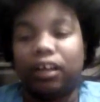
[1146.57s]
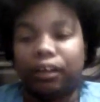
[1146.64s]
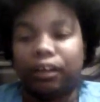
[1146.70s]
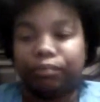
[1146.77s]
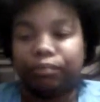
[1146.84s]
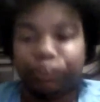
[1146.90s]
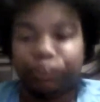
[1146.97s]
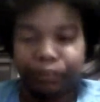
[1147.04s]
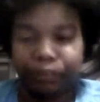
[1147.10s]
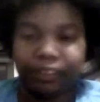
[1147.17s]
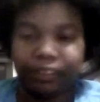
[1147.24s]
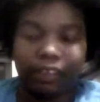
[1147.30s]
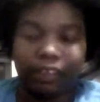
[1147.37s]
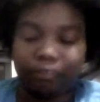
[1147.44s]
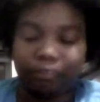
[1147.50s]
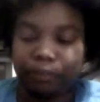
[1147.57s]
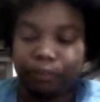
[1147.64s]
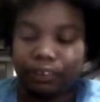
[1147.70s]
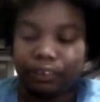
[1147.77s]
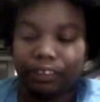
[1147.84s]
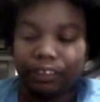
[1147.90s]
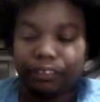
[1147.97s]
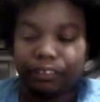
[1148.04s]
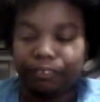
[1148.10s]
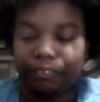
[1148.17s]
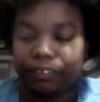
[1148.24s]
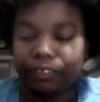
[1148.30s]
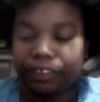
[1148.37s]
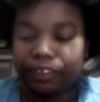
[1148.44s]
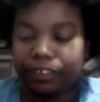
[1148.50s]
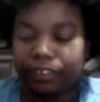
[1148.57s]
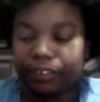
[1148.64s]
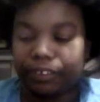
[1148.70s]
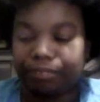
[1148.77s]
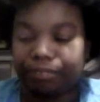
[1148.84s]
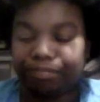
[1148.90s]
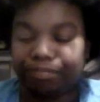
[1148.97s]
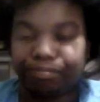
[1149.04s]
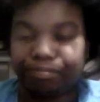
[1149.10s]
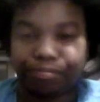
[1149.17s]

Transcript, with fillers: Um there should be a, I will put a link for the um